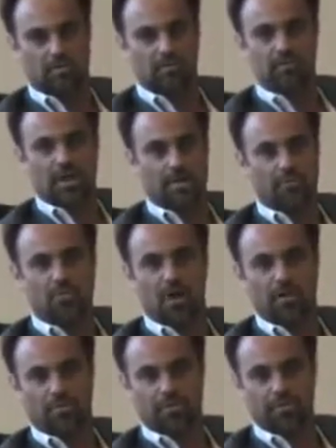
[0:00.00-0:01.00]
it was timed
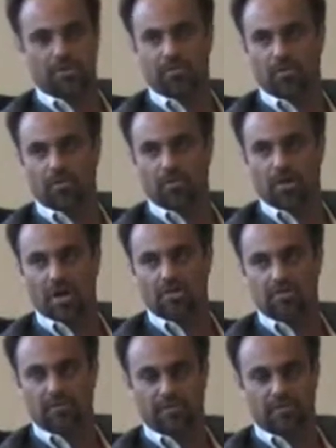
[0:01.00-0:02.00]
well with our launch
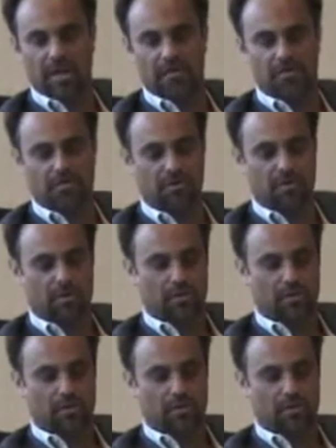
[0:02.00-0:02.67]
of the venture.